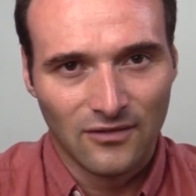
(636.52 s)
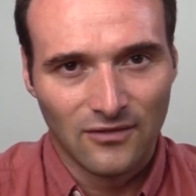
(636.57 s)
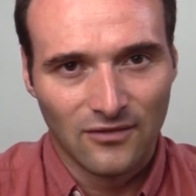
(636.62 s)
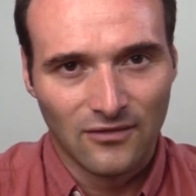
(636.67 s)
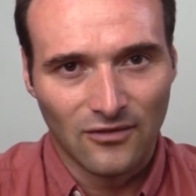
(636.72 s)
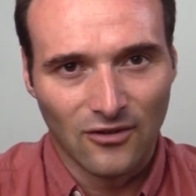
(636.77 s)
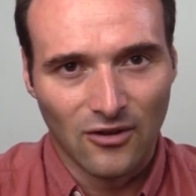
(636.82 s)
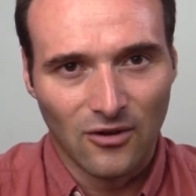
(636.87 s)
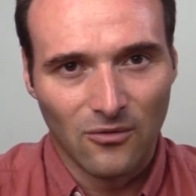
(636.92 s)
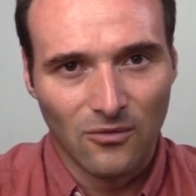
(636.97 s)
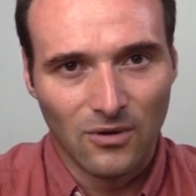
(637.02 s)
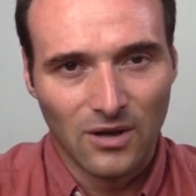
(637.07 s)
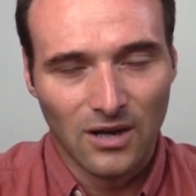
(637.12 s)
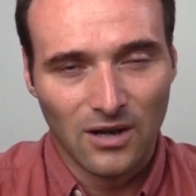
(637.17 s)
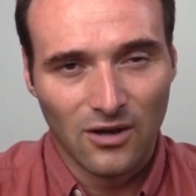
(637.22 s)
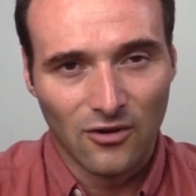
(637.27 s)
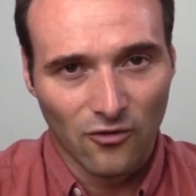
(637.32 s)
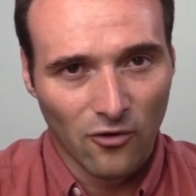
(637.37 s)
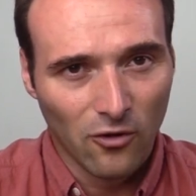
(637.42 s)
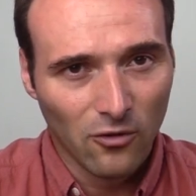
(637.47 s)
So
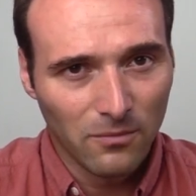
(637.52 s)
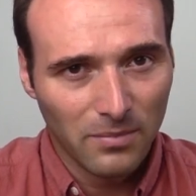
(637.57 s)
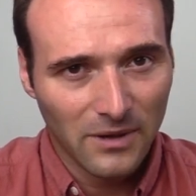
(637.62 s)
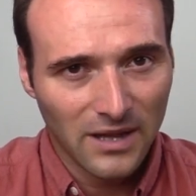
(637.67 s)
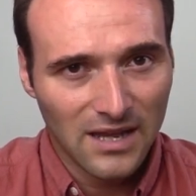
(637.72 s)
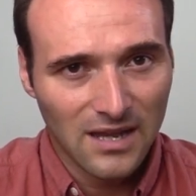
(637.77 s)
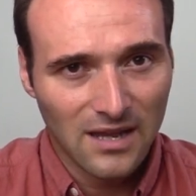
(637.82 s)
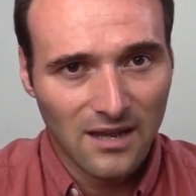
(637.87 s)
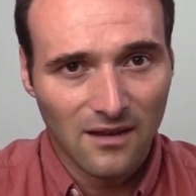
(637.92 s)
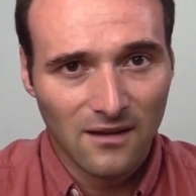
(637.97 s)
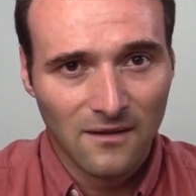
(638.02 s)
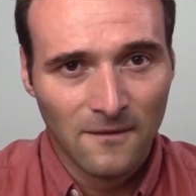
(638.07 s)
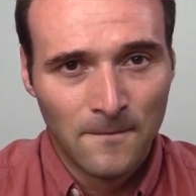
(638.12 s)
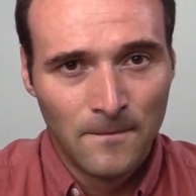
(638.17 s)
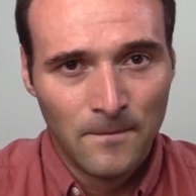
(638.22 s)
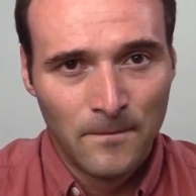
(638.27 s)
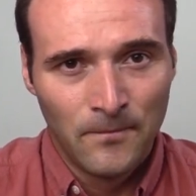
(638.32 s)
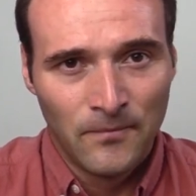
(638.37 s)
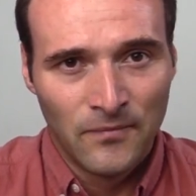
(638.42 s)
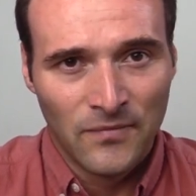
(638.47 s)
uh, role playing
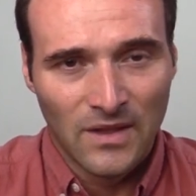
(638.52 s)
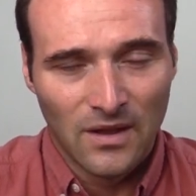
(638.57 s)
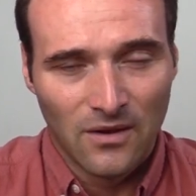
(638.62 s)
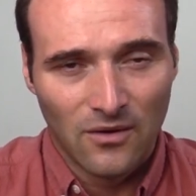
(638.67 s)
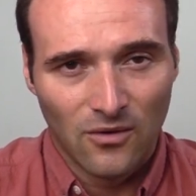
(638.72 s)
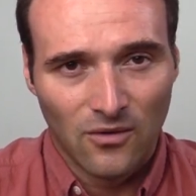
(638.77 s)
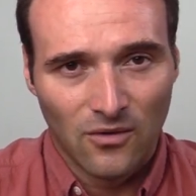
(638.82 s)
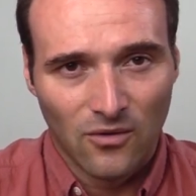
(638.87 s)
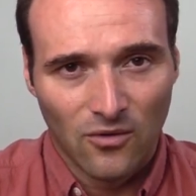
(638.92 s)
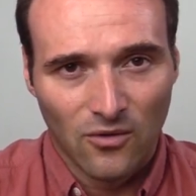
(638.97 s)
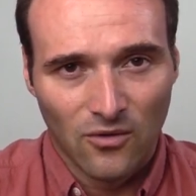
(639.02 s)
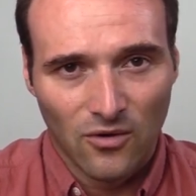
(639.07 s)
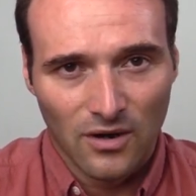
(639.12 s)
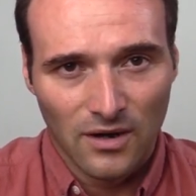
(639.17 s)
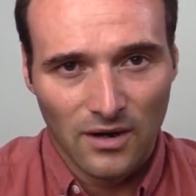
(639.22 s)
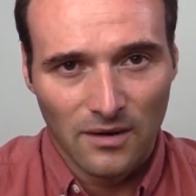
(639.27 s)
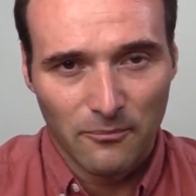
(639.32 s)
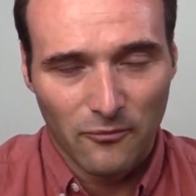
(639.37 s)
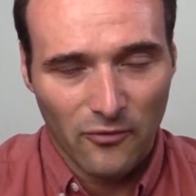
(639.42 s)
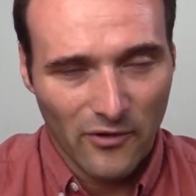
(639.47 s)

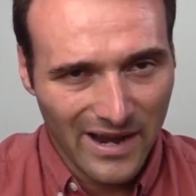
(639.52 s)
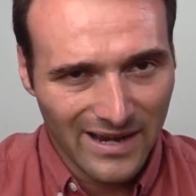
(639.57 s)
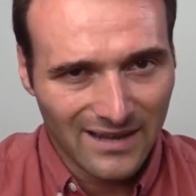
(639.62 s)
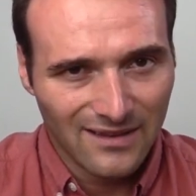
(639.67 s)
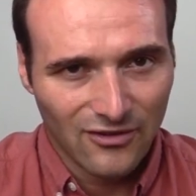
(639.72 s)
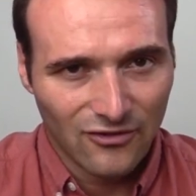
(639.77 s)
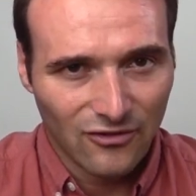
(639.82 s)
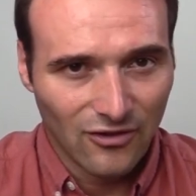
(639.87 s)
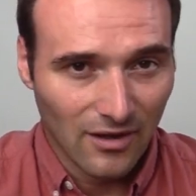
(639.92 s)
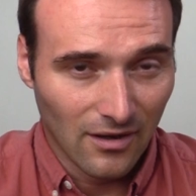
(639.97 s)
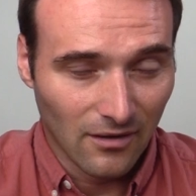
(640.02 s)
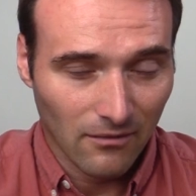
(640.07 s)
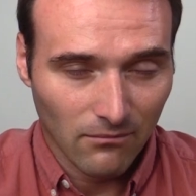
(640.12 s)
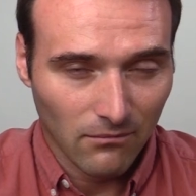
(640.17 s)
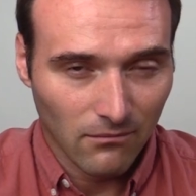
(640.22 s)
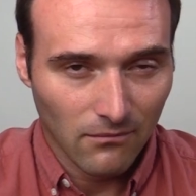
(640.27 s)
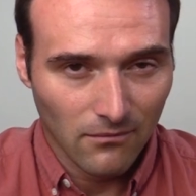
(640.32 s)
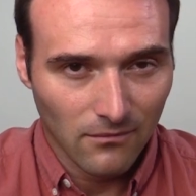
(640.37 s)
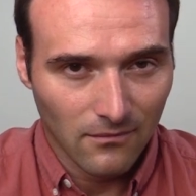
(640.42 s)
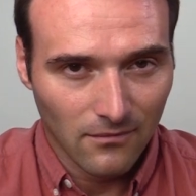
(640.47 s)
or practicing
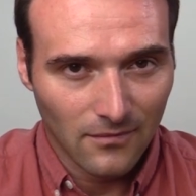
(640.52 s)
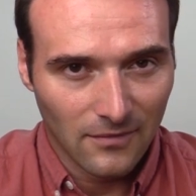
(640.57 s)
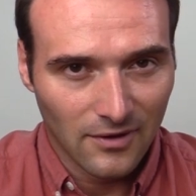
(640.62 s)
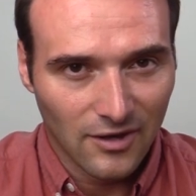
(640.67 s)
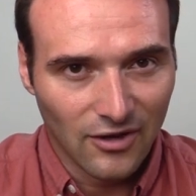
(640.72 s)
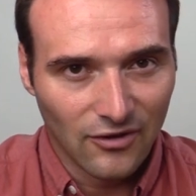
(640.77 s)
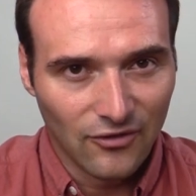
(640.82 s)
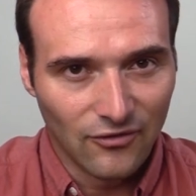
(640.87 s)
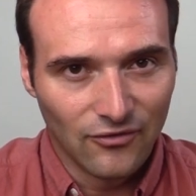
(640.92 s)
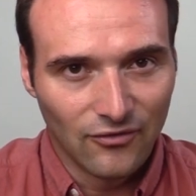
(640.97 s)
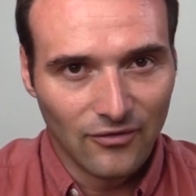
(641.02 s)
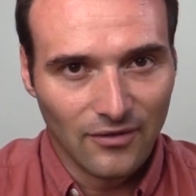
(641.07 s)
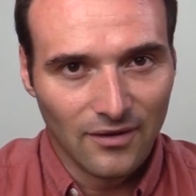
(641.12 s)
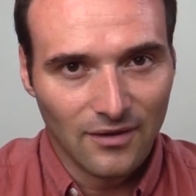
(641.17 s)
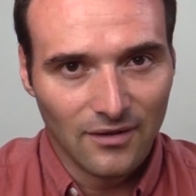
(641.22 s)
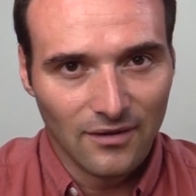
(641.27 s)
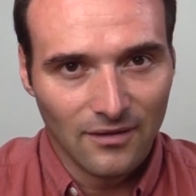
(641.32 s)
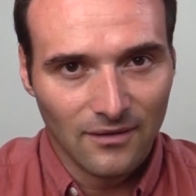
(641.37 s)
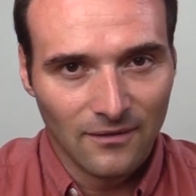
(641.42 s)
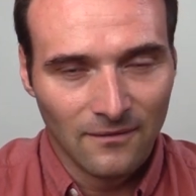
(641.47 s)
these
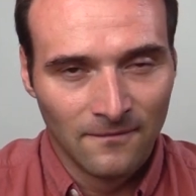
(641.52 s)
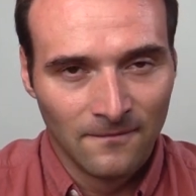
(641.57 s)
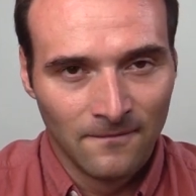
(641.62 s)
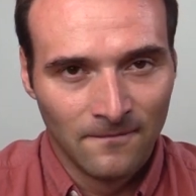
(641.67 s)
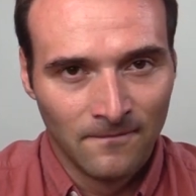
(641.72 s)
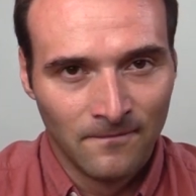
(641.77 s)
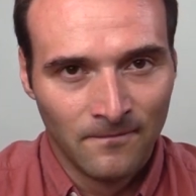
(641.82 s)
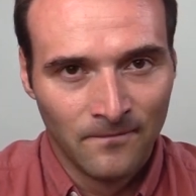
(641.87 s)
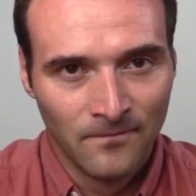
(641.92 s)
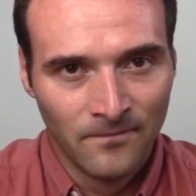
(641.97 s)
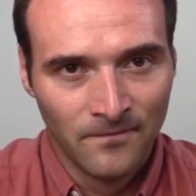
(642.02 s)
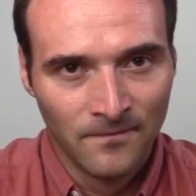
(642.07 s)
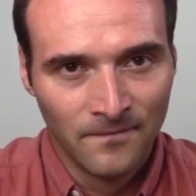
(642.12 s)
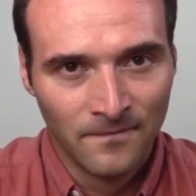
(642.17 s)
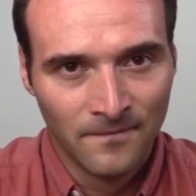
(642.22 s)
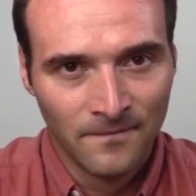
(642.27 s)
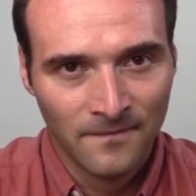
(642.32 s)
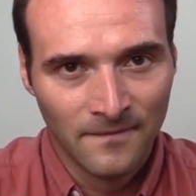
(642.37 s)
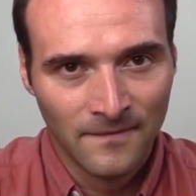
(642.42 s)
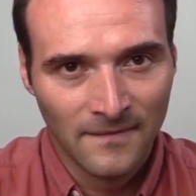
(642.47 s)
uh,
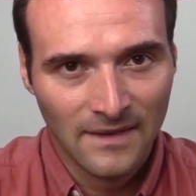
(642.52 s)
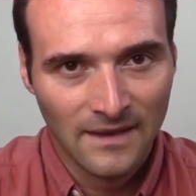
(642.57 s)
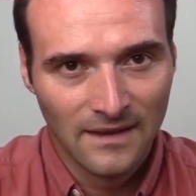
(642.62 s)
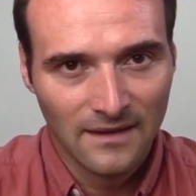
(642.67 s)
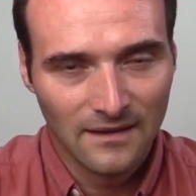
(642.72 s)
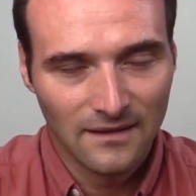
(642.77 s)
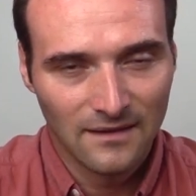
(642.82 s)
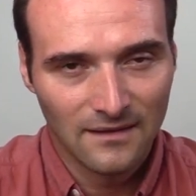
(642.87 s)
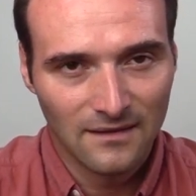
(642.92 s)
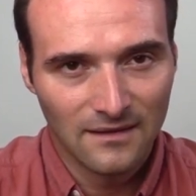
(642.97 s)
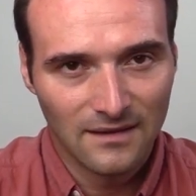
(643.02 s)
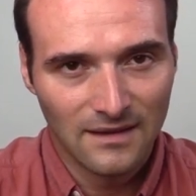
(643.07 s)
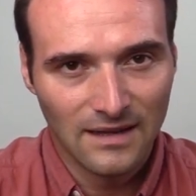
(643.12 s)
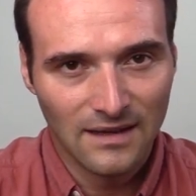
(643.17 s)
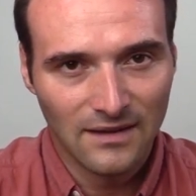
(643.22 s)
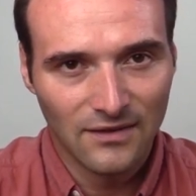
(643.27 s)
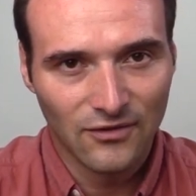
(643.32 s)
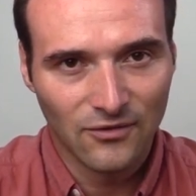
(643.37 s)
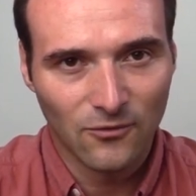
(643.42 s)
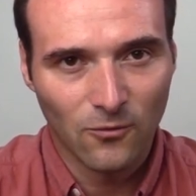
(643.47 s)

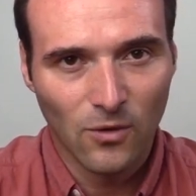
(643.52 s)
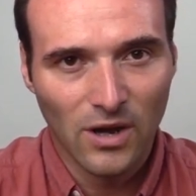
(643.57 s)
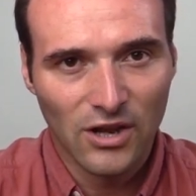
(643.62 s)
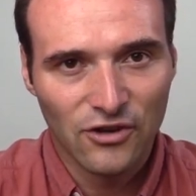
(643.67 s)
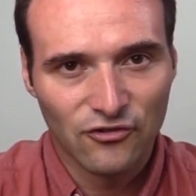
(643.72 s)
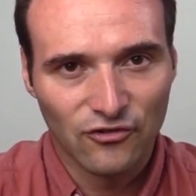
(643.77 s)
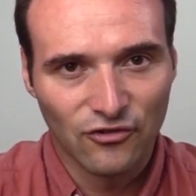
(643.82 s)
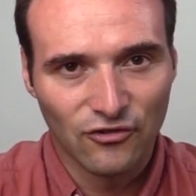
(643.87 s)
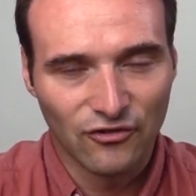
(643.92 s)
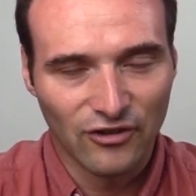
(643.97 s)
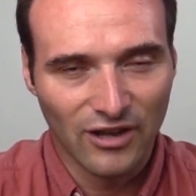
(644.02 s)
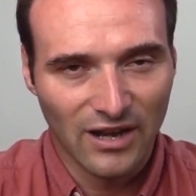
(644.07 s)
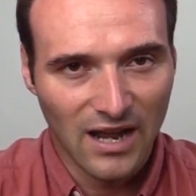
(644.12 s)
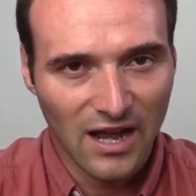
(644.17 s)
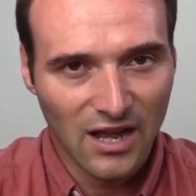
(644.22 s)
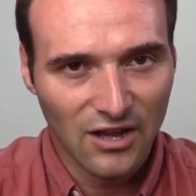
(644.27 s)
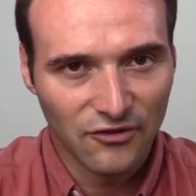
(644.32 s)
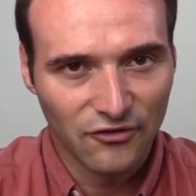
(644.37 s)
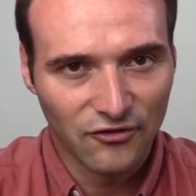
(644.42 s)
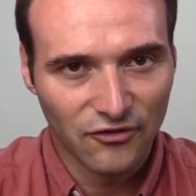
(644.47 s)
these questions and
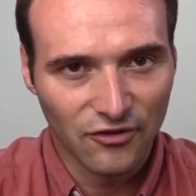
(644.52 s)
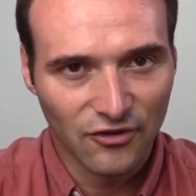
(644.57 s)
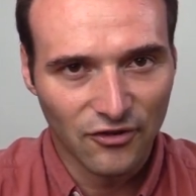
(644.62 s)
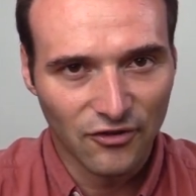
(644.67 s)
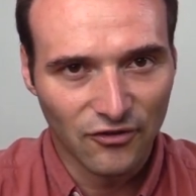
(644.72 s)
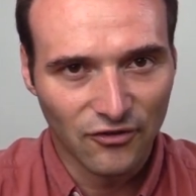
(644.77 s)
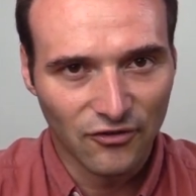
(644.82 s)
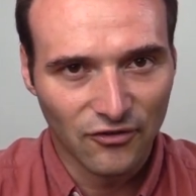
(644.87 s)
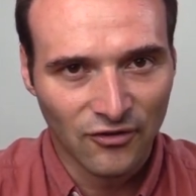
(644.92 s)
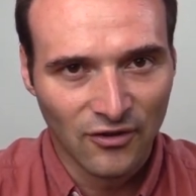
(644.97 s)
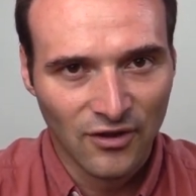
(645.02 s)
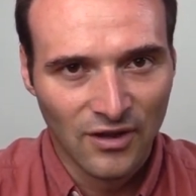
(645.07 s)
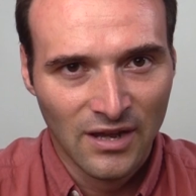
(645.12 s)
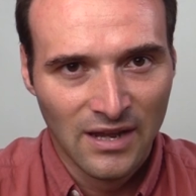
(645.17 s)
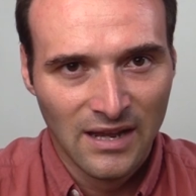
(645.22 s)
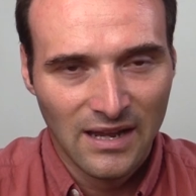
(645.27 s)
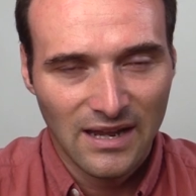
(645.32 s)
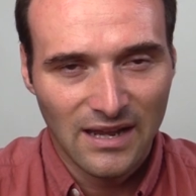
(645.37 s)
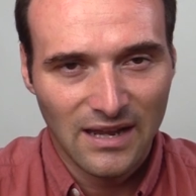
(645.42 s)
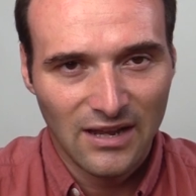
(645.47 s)
answers
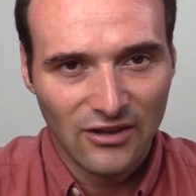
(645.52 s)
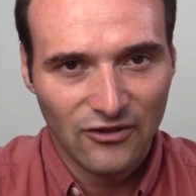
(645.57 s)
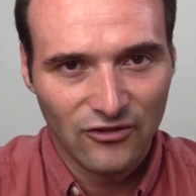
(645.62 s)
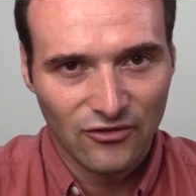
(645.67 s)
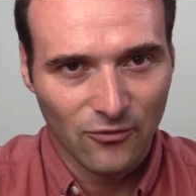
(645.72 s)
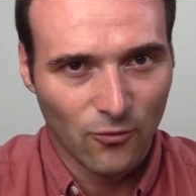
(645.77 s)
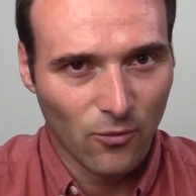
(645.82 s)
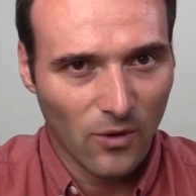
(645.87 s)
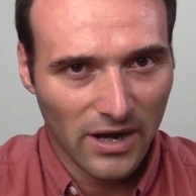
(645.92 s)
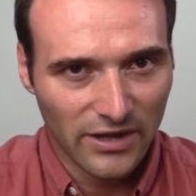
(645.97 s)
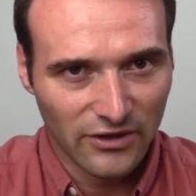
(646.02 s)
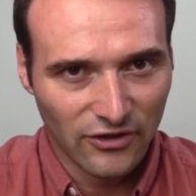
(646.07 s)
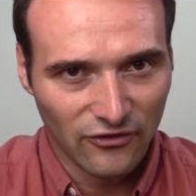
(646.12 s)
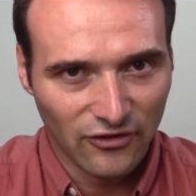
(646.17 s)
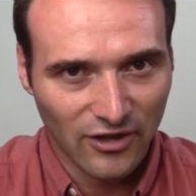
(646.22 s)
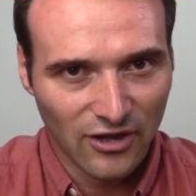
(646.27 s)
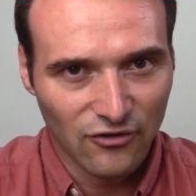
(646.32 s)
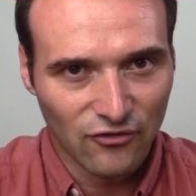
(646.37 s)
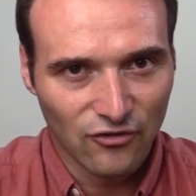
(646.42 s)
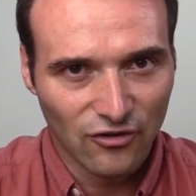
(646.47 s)
is quite
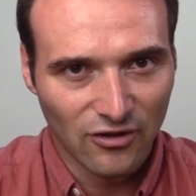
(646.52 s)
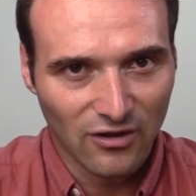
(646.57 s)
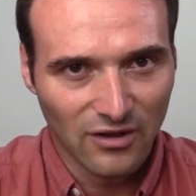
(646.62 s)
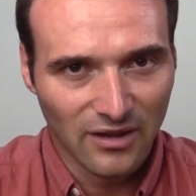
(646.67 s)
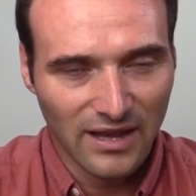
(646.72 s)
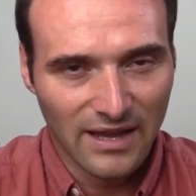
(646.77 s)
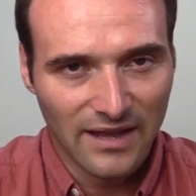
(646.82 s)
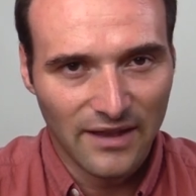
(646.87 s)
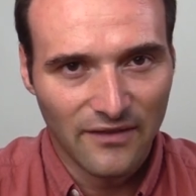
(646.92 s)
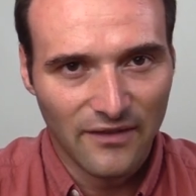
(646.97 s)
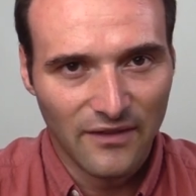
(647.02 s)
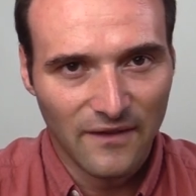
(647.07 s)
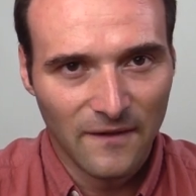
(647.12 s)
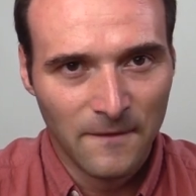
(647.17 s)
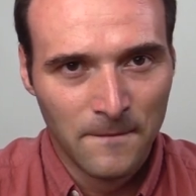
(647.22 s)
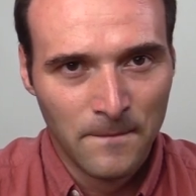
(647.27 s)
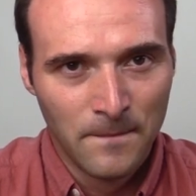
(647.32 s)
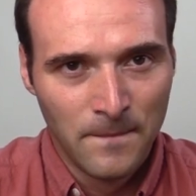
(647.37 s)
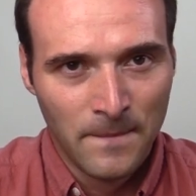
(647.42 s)
essential and. Uh,